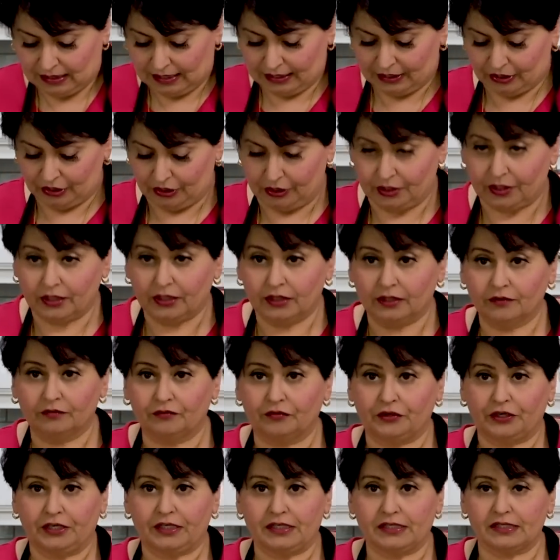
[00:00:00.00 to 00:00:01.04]
I could
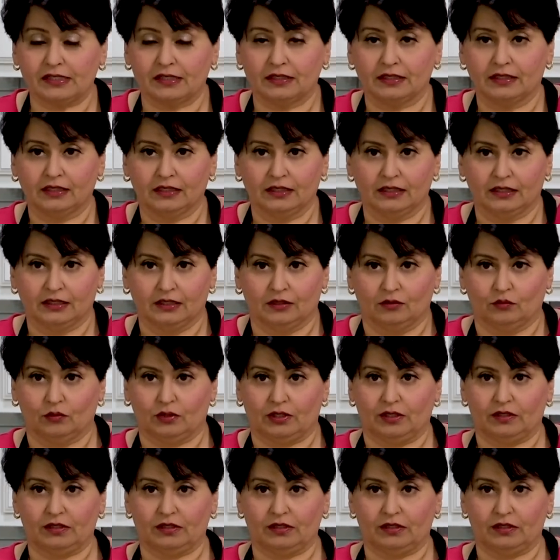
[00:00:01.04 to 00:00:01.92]
freeze one